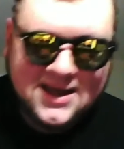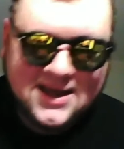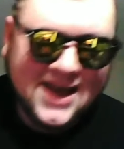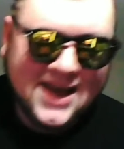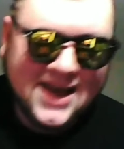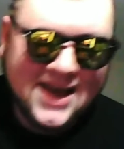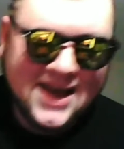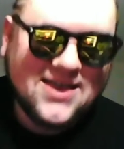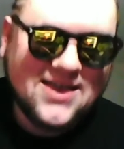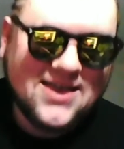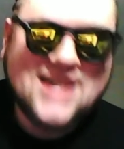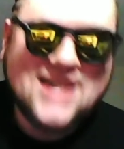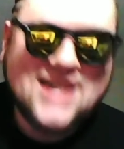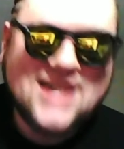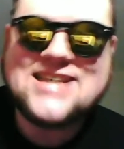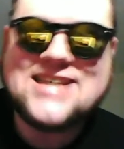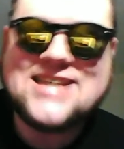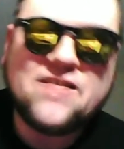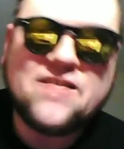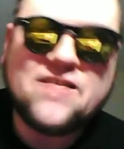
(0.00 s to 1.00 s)
and then
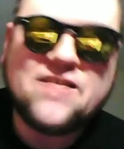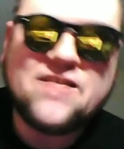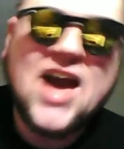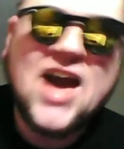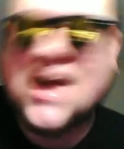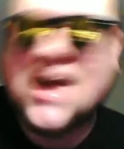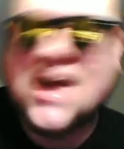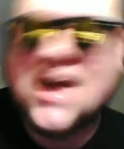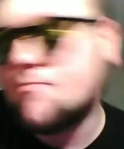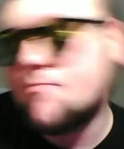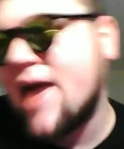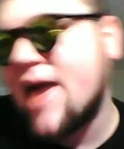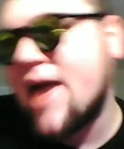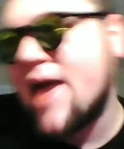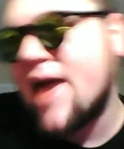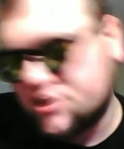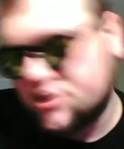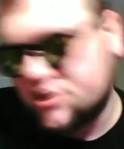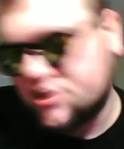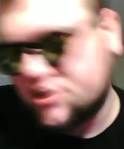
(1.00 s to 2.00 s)
instead of paying back
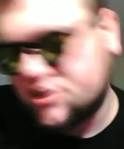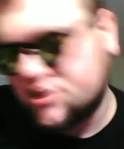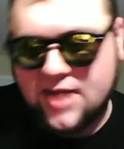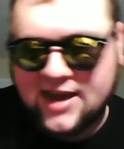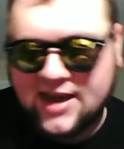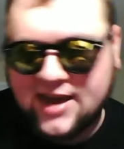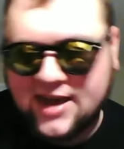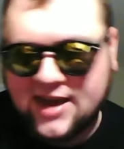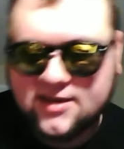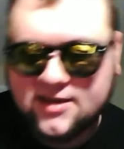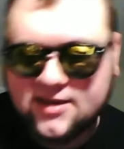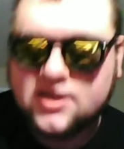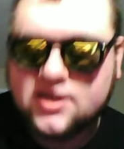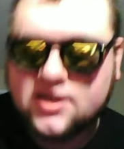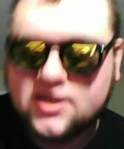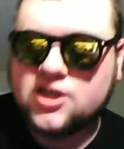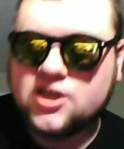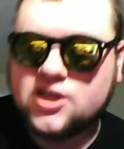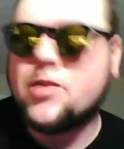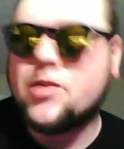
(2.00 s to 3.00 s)
to a bank,
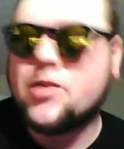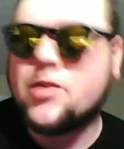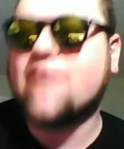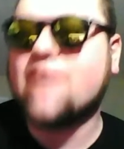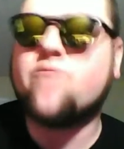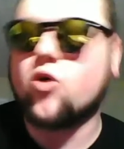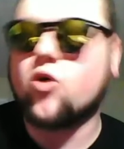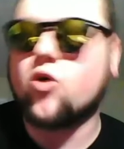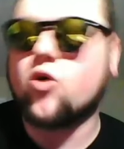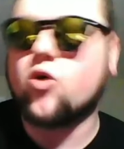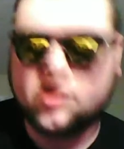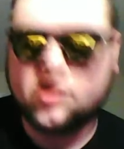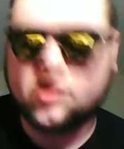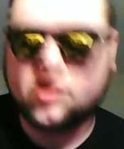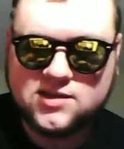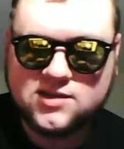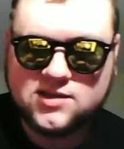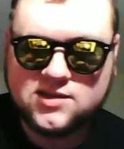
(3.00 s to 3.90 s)
you pay forward.